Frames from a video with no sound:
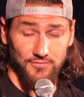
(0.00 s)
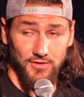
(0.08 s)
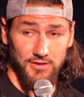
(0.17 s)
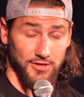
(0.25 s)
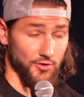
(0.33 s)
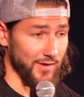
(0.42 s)

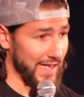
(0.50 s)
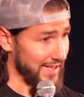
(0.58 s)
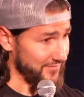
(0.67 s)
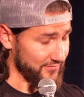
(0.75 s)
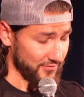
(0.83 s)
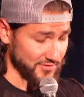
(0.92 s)
you know,
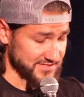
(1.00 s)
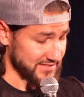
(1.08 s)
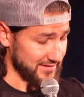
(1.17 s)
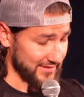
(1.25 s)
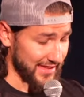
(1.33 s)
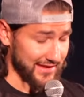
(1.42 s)
head first
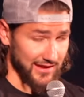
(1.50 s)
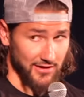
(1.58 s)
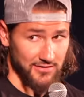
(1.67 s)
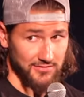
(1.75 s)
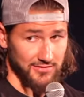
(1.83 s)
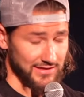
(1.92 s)
into that
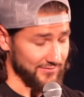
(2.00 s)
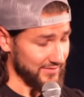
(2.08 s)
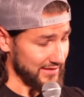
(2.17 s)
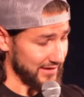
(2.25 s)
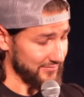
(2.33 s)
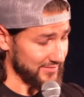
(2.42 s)
character and
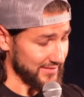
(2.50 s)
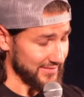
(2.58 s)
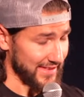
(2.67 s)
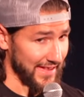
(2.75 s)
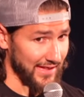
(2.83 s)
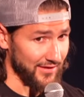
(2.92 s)
giving it everything
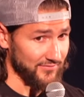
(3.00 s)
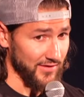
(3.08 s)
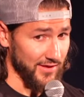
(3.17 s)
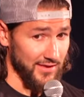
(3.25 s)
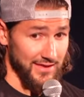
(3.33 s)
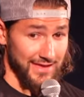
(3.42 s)
they have.
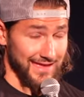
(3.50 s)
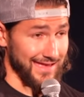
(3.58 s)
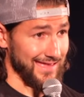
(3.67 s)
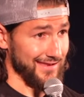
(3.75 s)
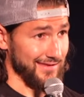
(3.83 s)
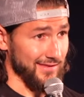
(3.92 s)

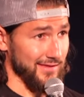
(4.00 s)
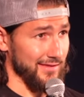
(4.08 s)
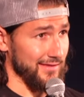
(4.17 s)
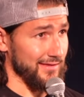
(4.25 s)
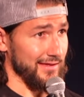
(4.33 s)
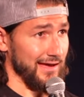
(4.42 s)
And
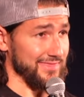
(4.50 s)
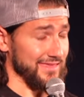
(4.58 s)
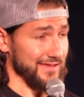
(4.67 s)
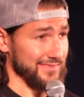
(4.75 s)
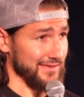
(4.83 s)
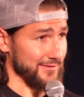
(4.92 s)
I
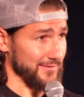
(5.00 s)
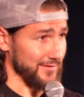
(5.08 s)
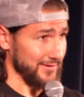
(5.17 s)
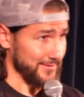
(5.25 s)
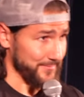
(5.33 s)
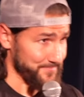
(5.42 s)
think that,
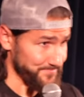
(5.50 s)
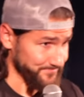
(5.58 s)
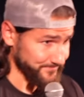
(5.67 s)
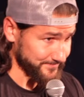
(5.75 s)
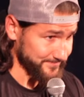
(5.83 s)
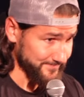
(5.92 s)

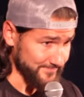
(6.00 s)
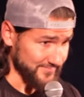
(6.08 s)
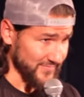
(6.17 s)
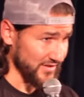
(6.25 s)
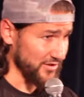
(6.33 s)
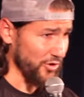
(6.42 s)

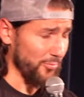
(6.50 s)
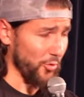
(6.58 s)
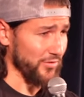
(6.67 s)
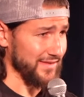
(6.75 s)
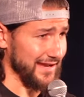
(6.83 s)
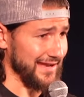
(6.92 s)
you know,
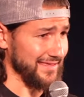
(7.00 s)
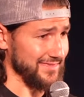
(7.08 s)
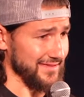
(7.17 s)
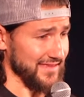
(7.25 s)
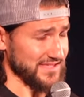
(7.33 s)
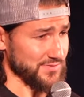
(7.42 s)
more than
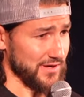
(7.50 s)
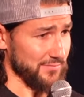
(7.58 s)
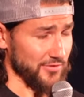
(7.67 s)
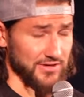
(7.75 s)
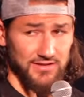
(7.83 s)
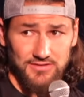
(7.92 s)
anything, that's what
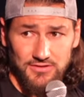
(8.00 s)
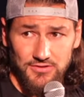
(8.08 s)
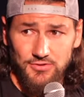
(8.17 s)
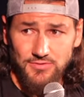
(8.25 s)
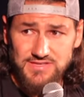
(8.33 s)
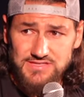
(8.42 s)
I'm looking to
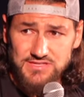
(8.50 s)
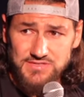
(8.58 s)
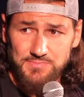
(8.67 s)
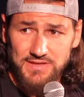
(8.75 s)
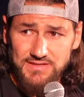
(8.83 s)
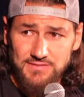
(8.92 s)
do, is
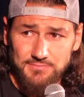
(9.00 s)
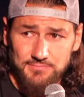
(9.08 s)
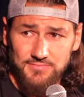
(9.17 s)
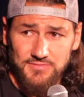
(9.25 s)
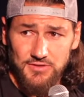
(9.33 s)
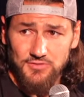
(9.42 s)
just being,
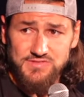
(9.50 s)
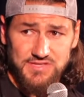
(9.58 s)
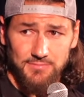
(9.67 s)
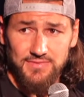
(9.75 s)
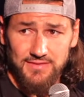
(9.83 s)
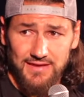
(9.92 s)
you know,
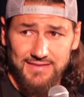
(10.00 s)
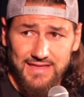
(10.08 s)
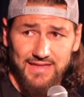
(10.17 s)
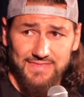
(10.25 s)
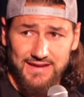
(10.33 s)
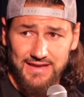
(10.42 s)
something like
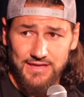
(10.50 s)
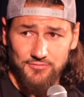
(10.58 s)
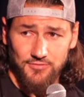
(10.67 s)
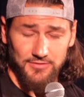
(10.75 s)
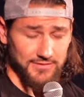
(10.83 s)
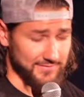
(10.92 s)
that I
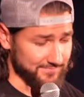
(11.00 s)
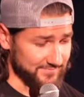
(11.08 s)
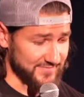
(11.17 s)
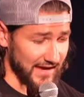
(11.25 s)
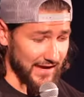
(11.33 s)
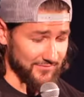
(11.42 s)
can really
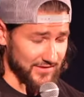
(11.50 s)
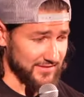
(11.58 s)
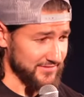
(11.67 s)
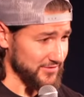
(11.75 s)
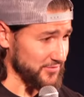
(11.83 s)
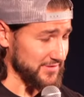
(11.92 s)
dive
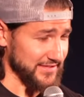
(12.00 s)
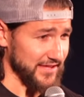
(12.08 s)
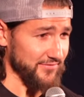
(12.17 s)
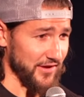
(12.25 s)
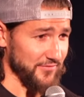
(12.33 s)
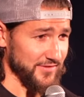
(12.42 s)
into and
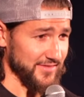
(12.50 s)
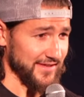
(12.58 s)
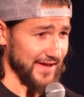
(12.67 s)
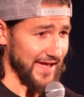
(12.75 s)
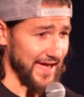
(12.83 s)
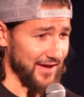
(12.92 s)
give
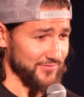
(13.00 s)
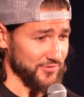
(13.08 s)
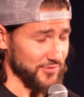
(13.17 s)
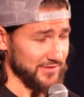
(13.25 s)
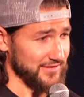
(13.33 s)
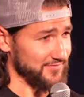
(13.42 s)
everything I have
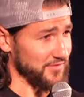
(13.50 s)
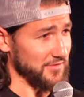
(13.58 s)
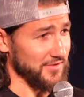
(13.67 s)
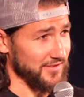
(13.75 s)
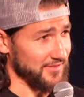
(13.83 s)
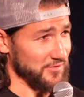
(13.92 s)
to it. And if the
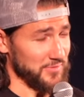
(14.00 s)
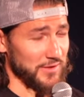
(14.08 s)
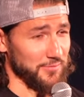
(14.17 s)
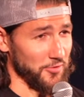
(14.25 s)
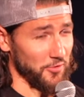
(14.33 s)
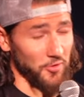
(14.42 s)

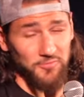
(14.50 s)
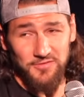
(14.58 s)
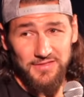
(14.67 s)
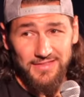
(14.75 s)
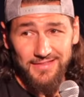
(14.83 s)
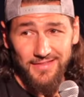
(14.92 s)
people,
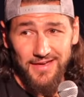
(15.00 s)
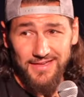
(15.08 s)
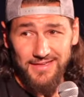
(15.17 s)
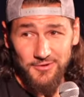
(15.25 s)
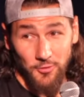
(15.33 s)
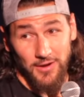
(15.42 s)
hopefully they
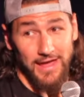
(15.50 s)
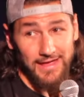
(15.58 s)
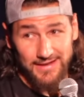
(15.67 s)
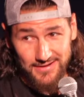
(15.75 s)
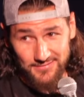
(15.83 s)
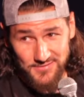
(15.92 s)
like it or
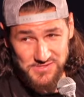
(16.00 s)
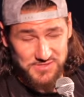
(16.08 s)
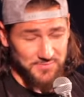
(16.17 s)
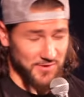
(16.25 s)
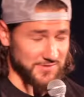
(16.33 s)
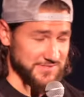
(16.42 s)
hate it if they're
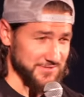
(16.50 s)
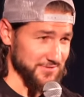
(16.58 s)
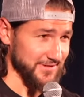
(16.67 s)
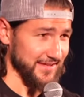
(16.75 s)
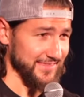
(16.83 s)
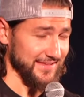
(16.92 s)
supposed
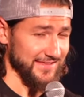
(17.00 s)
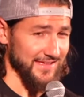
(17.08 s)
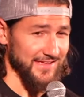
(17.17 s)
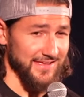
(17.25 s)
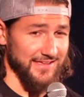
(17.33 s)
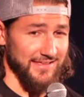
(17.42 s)
to. And I
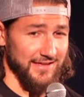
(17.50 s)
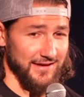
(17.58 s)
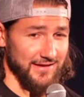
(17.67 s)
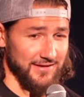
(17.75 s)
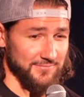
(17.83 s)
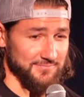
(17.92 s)

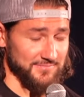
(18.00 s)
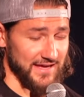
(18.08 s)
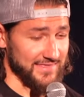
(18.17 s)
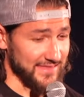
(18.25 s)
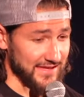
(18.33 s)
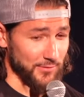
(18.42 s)

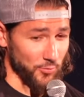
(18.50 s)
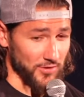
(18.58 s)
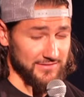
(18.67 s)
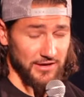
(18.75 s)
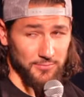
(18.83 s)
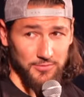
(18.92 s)
think it
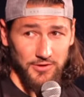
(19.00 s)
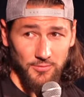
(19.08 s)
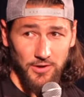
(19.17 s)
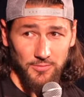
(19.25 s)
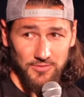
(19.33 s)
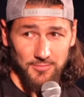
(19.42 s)
worked out pretty
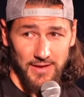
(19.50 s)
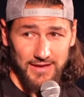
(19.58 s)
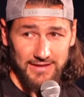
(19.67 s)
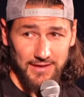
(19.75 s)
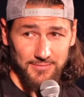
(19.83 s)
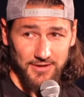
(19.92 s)
well with
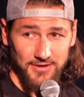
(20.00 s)
Madcap